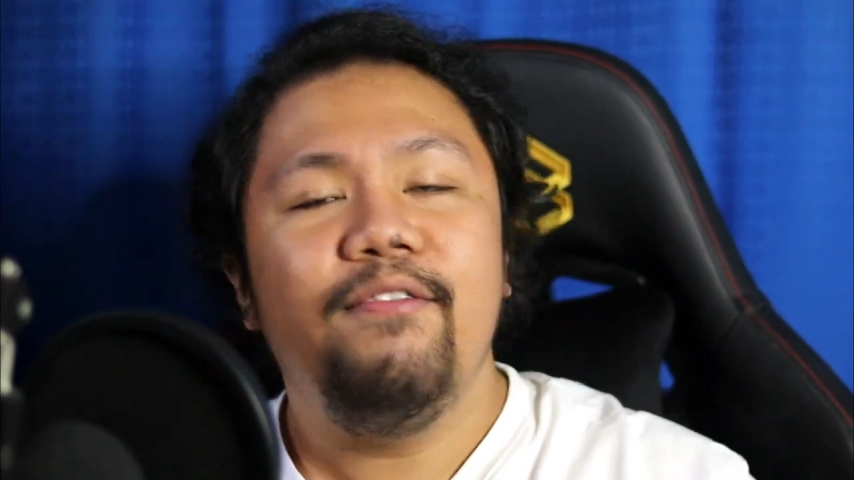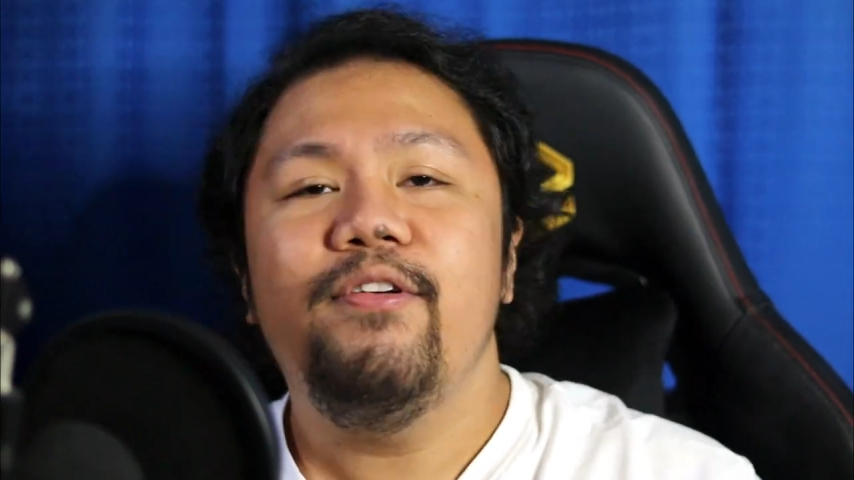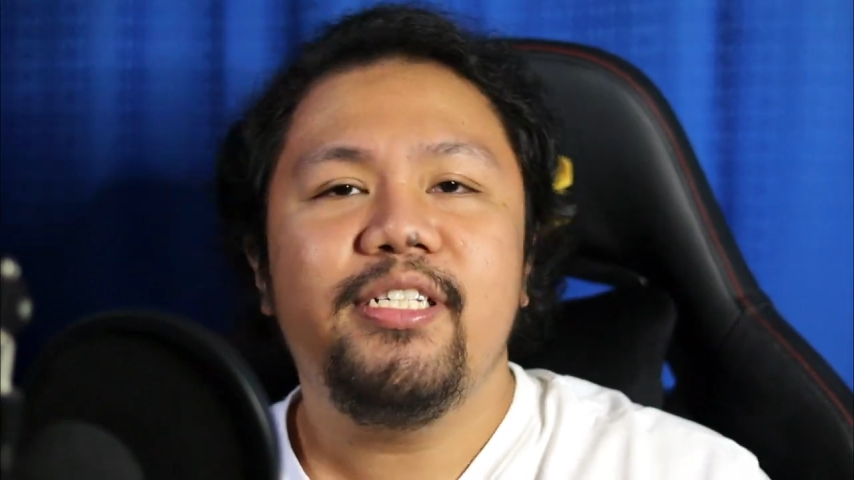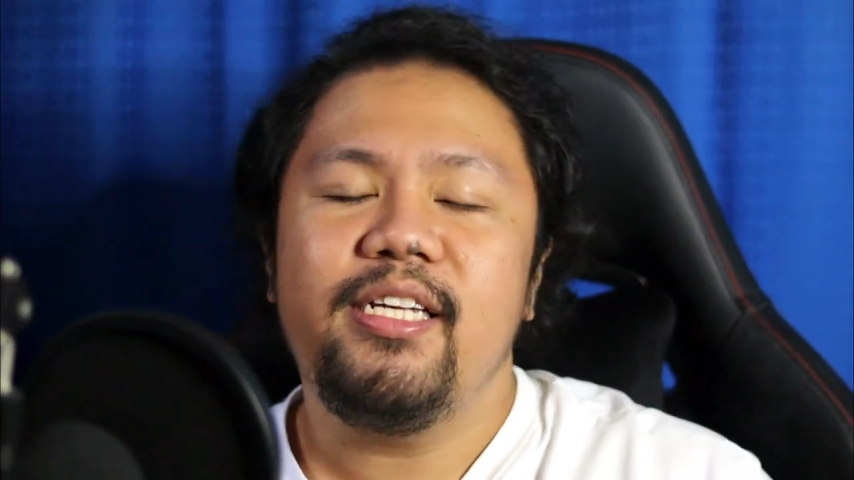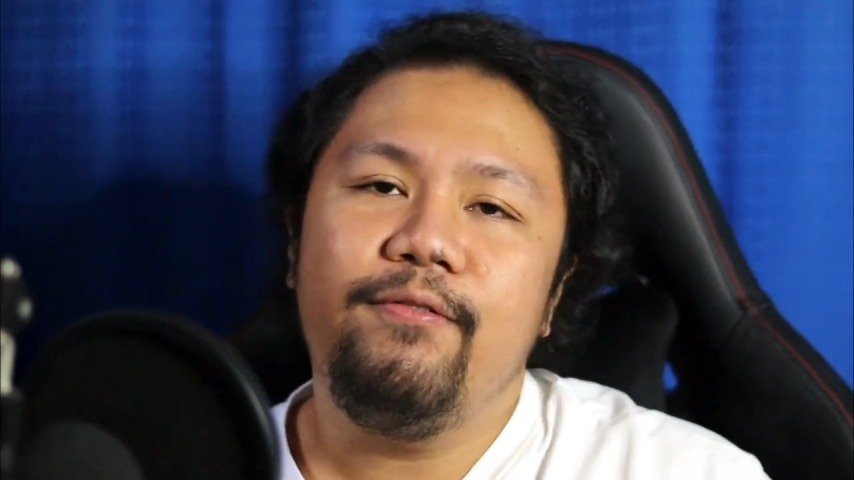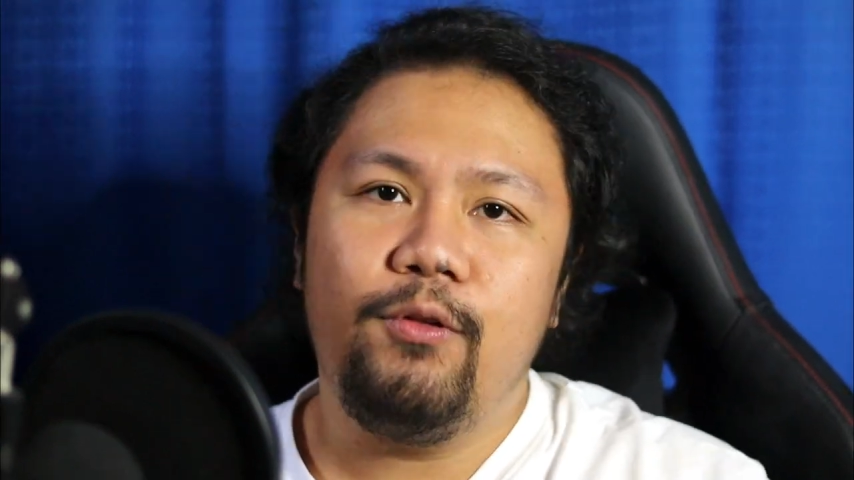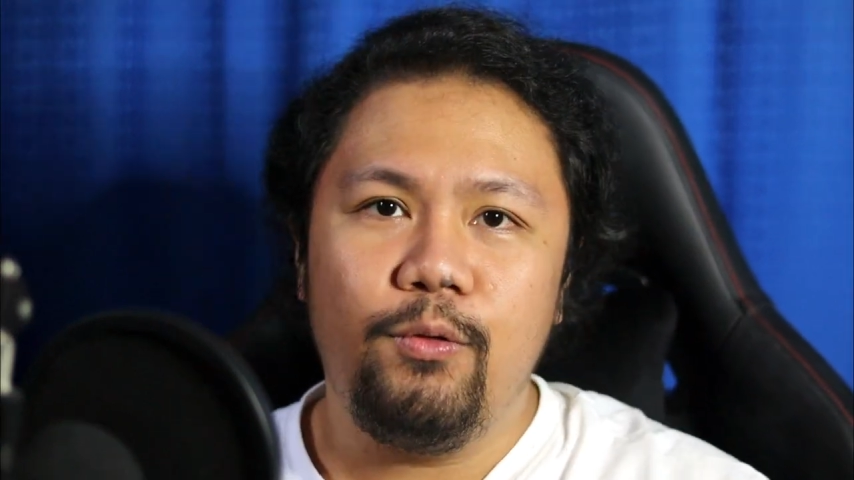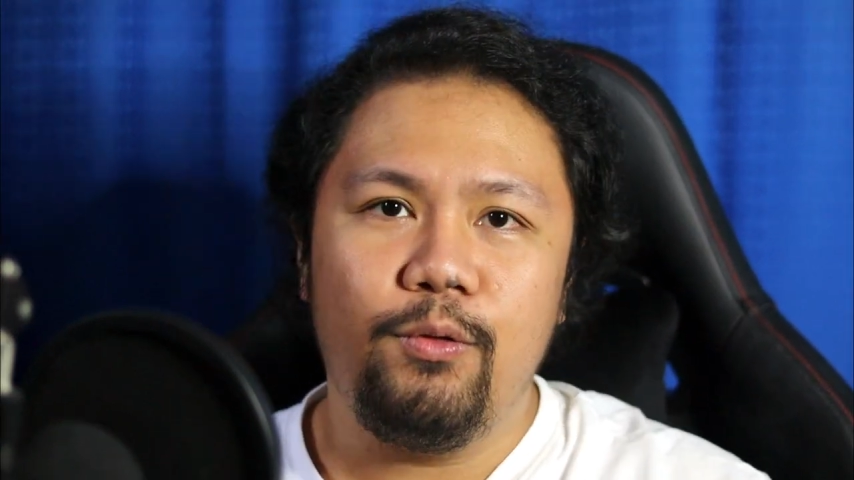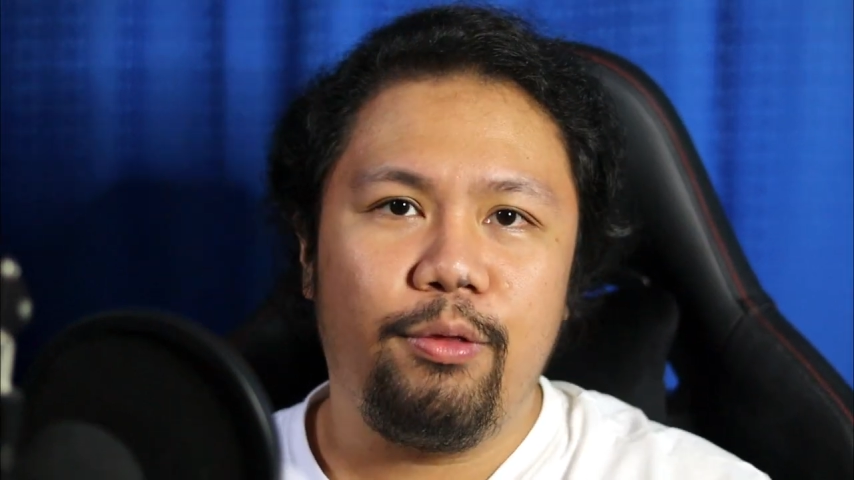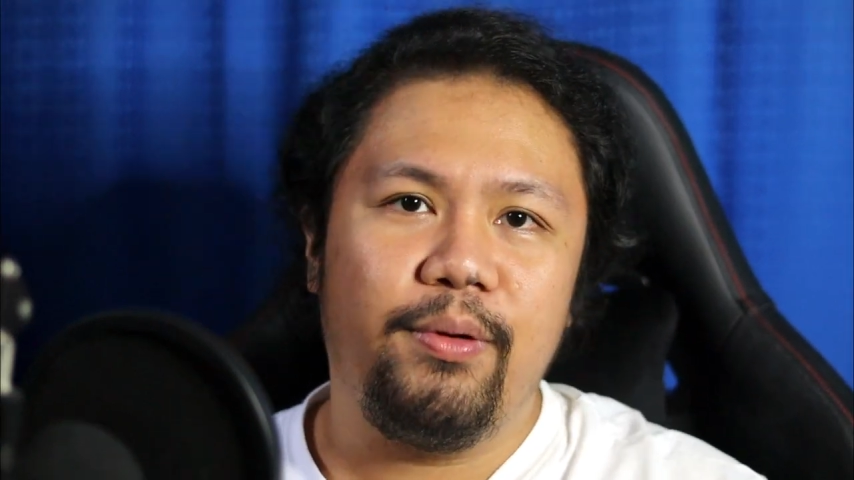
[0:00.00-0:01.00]
give yourself
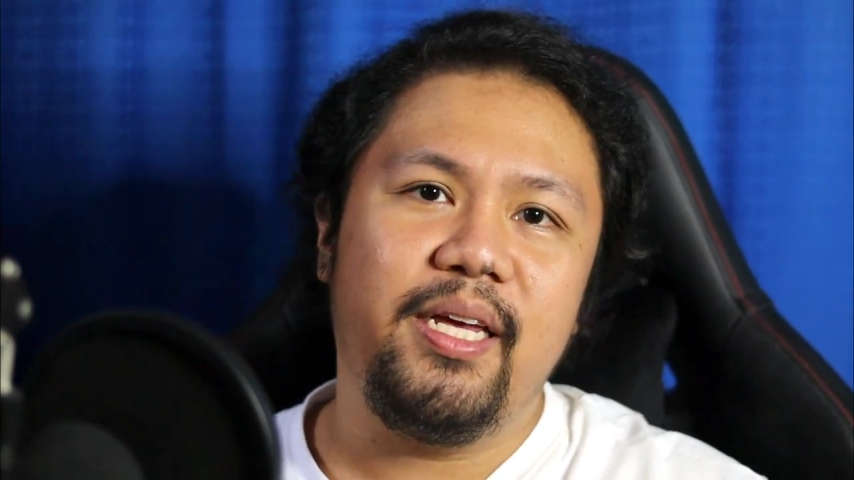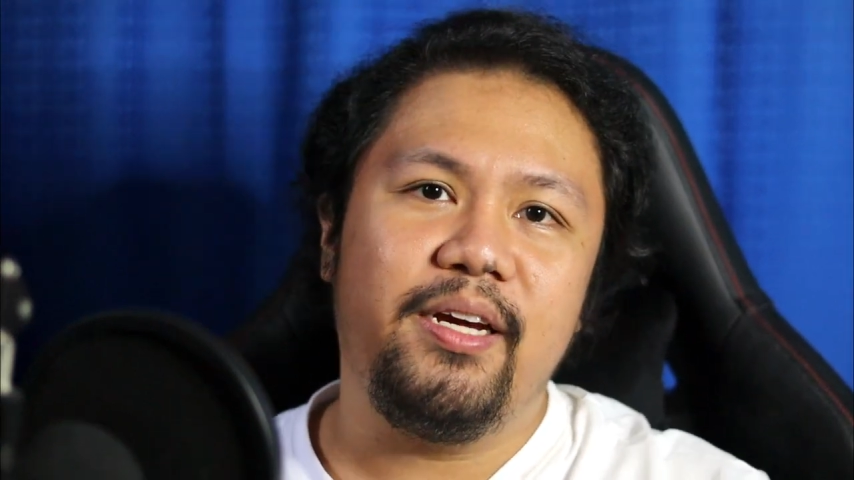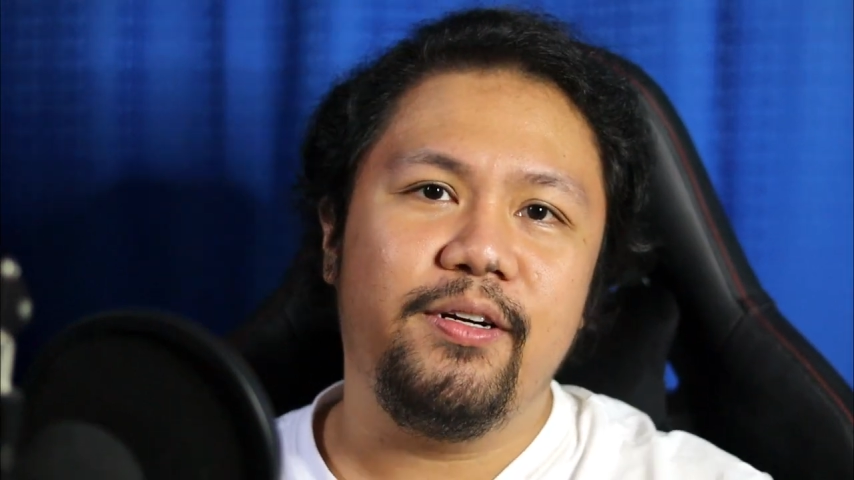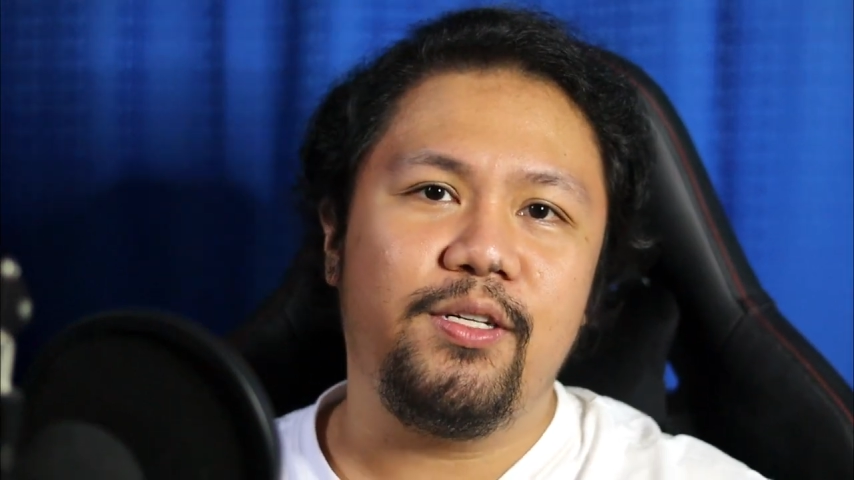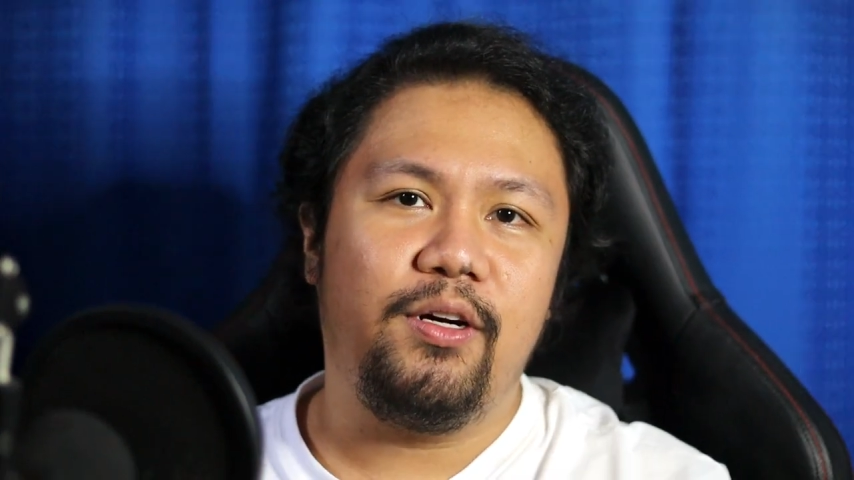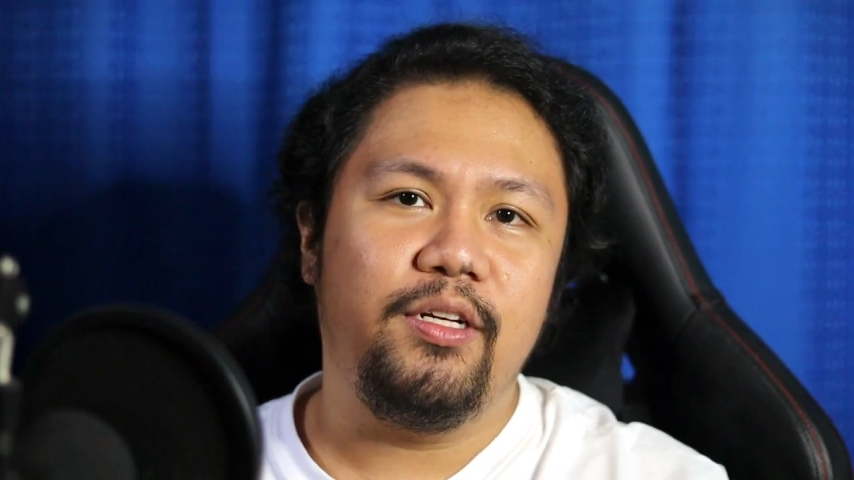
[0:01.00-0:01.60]
2 to 3 years